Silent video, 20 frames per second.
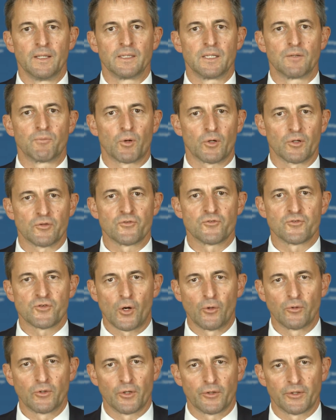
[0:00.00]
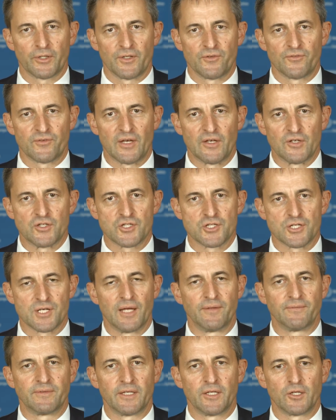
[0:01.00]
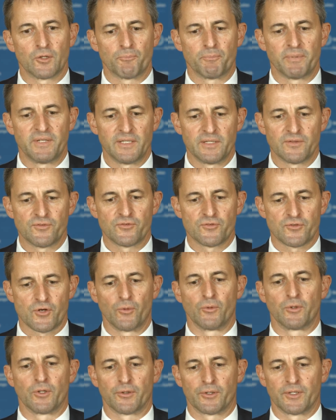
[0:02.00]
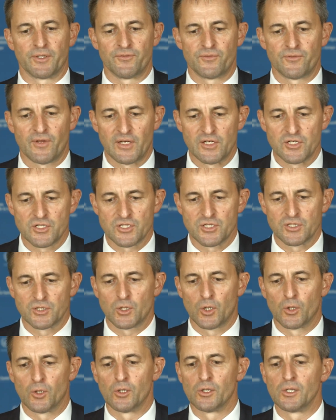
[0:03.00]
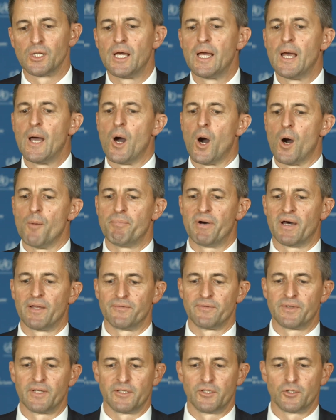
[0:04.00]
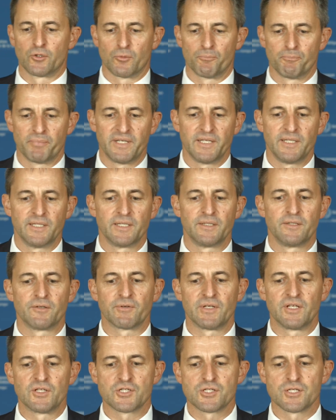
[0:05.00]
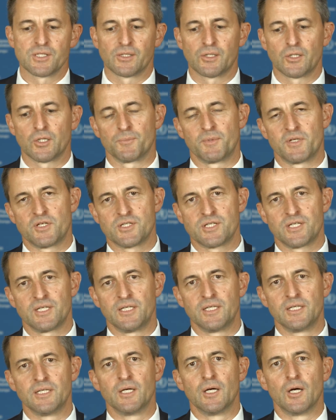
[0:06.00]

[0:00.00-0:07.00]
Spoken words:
The World Stroke Organization and the European Stroke Organization call upon the European Regional Committee